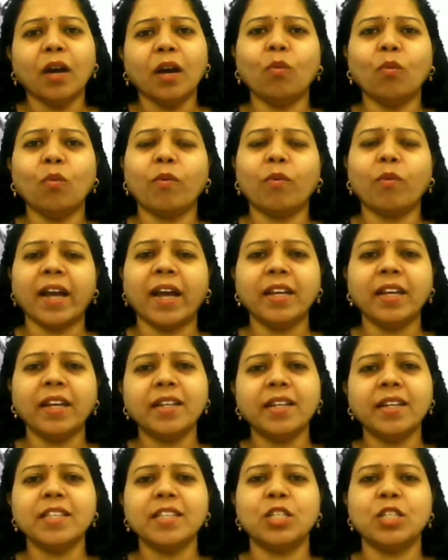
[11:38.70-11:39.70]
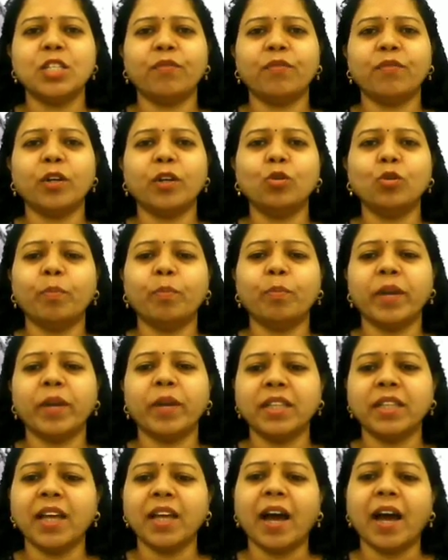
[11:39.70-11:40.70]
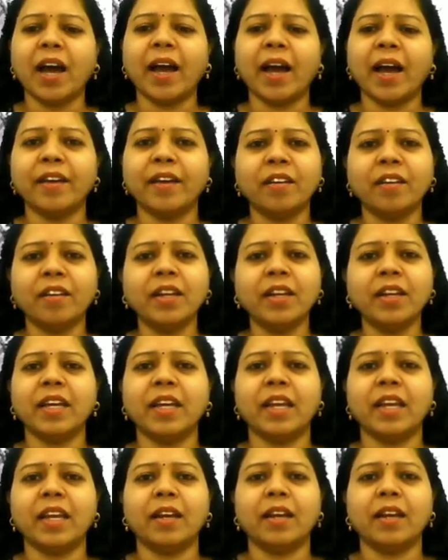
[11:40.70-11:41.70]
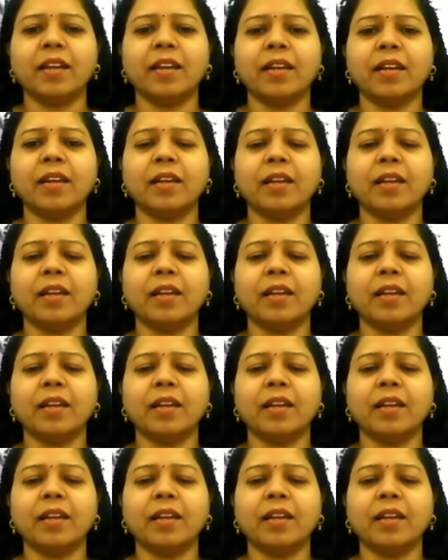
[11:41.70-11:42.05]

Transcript: Now why it is difficult to break the iron nail